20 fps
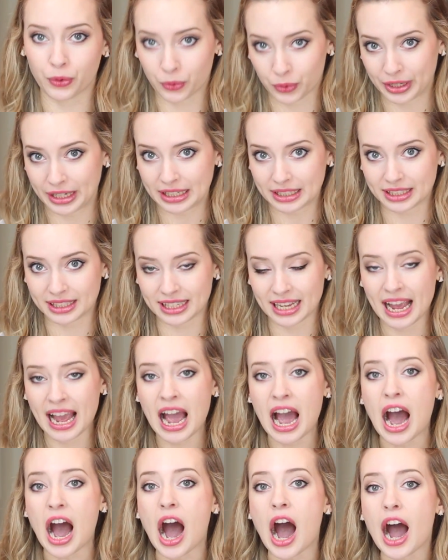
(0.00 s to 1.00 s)
grease.
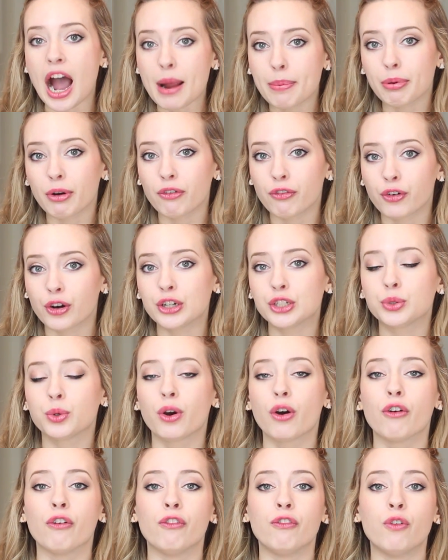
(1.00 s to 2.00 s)
I prefer
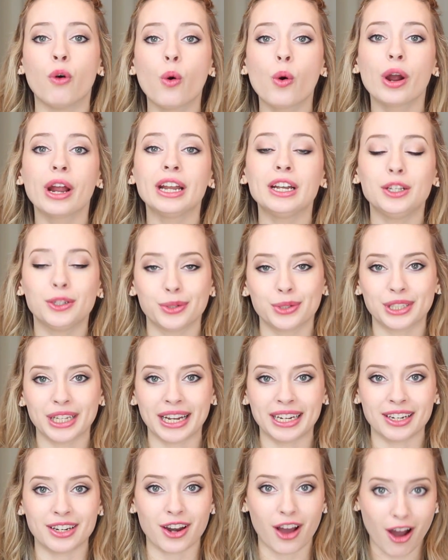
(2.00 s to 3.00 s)
to avoid
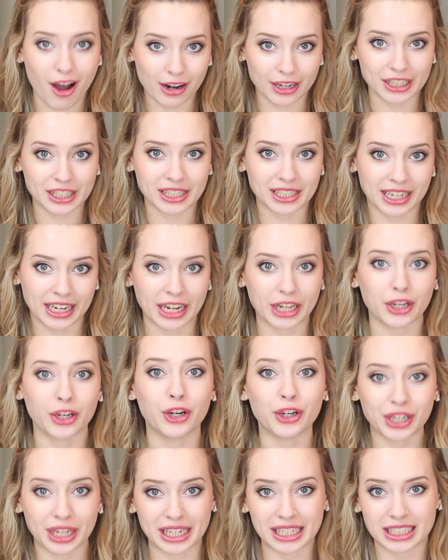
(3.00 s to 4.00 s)
using non-stick
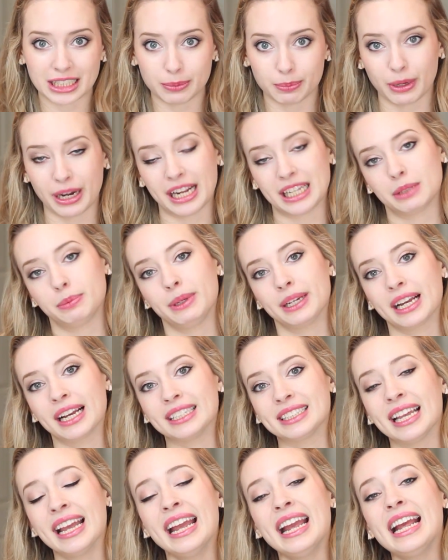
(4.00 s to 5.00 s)
cooking sprays
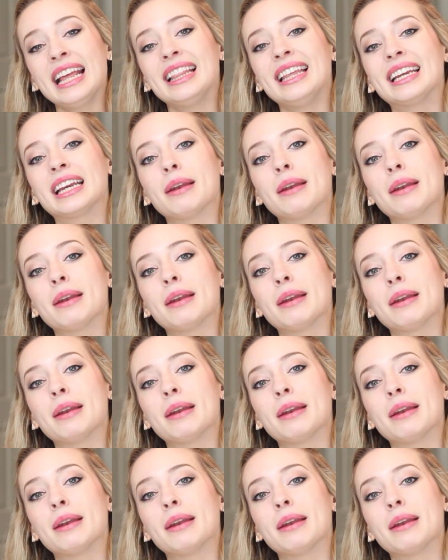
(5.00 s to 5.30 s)
because they